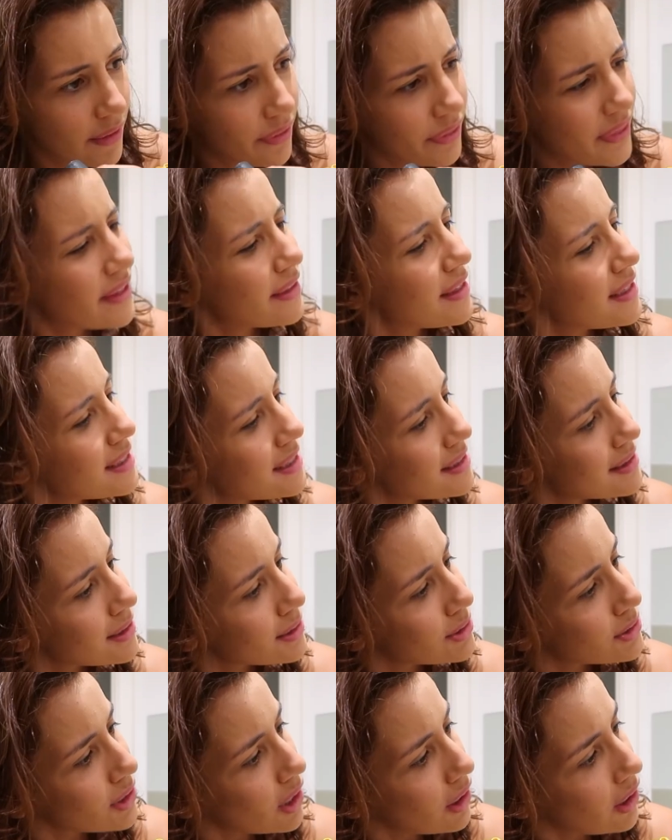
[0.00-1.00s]
I think this is
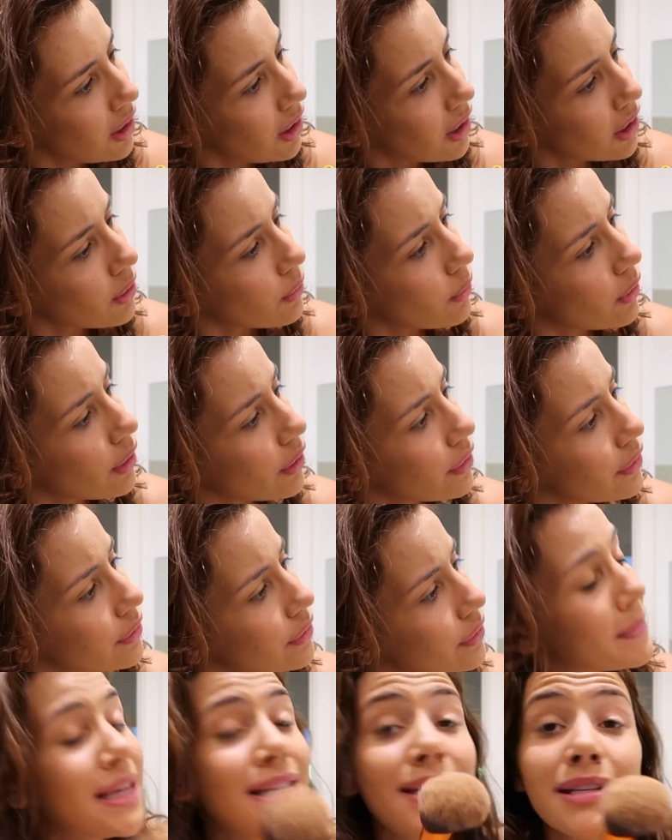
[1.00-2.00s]
the dark
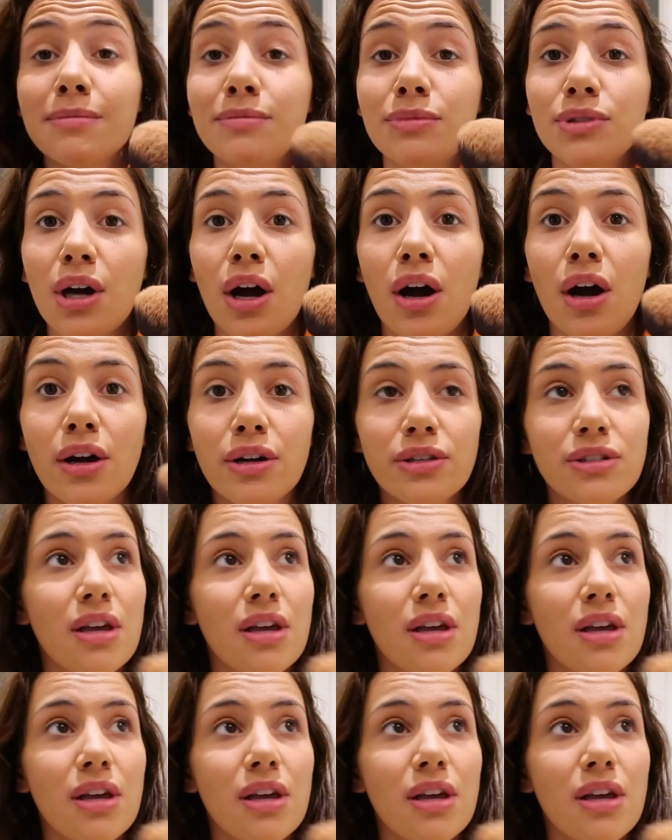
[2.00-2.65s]
one, medium dark.